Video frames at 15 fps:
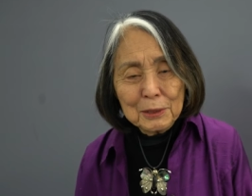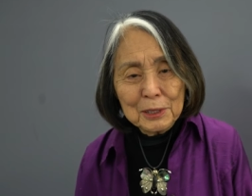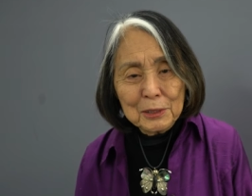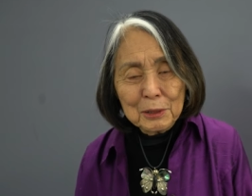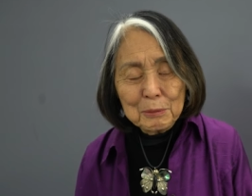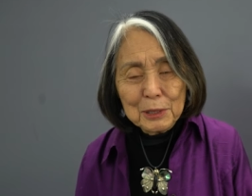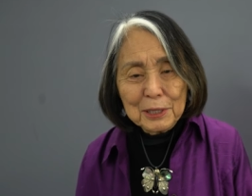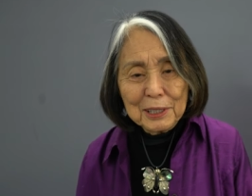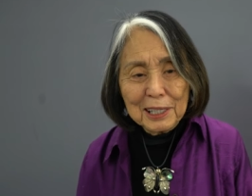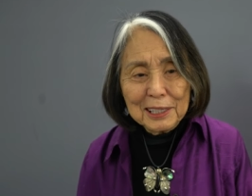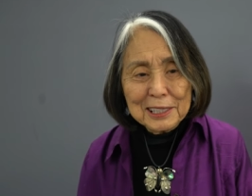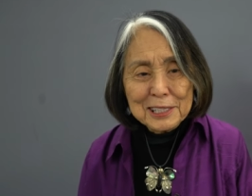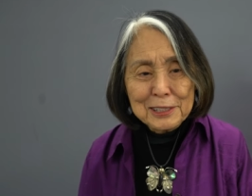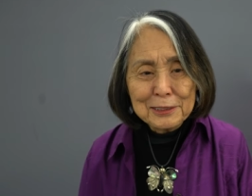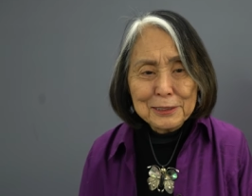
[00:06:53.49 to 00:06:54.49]
in her
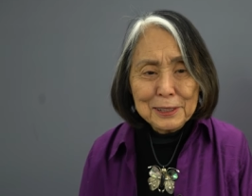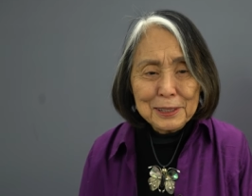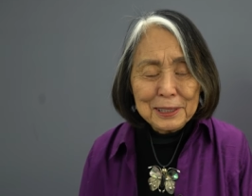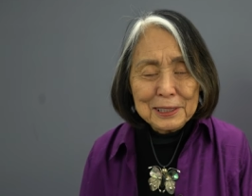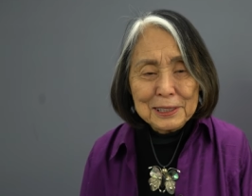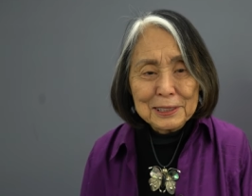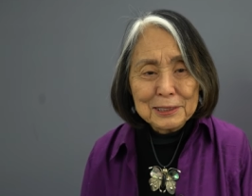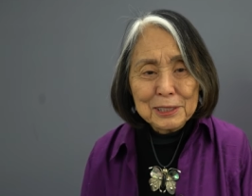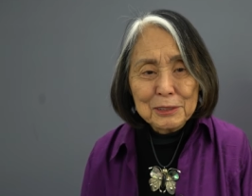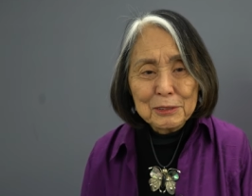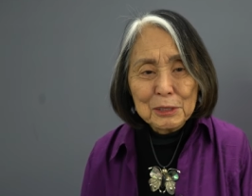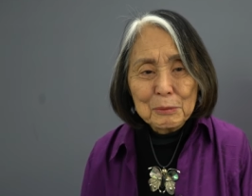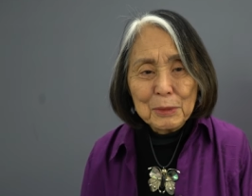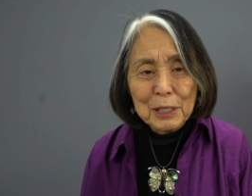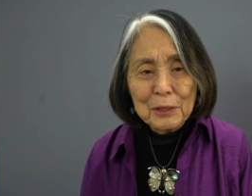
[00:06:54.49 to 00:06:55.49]
mythology until she
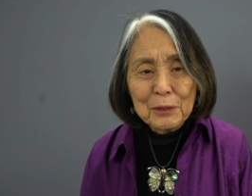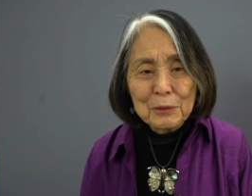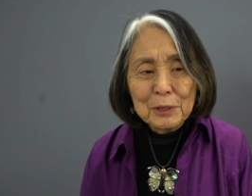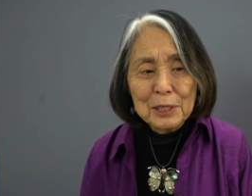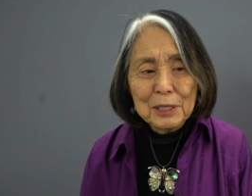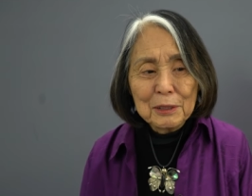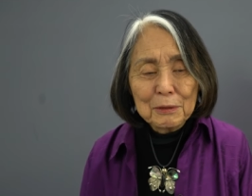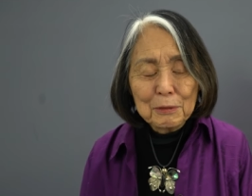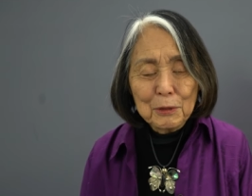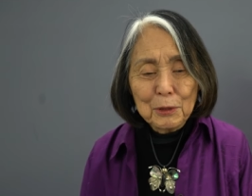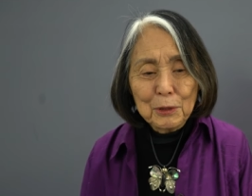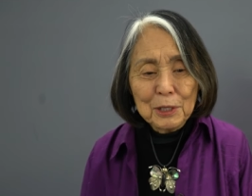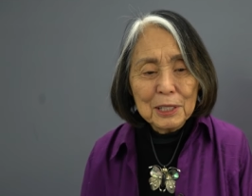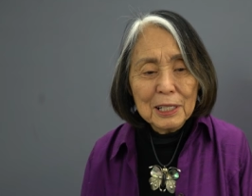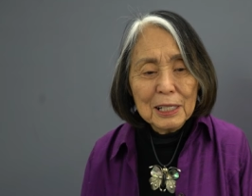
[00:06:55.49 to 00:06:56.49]
was about three or
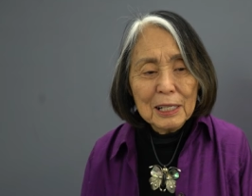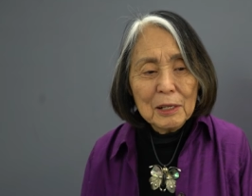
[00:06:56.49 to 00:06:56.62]
four.